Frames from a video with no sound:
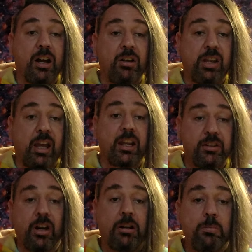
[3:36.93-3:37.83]
Okay,
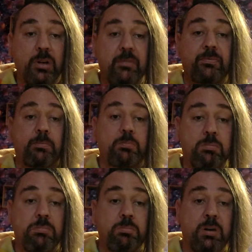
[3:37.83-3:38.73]
done. We
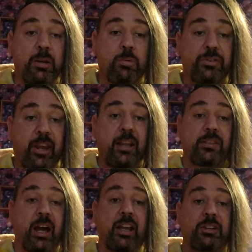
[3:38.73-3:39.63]
will take
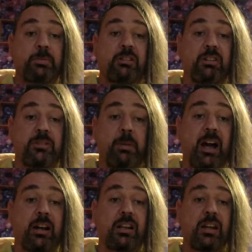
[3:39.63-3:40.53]
that experience
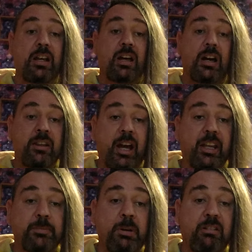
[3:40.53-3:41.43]
back, and that
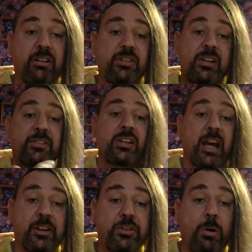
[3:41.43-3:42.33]
experience is in
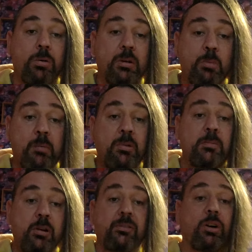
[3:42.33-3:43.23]
our soul, and when we
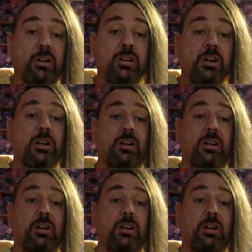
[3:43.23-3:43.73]
move on,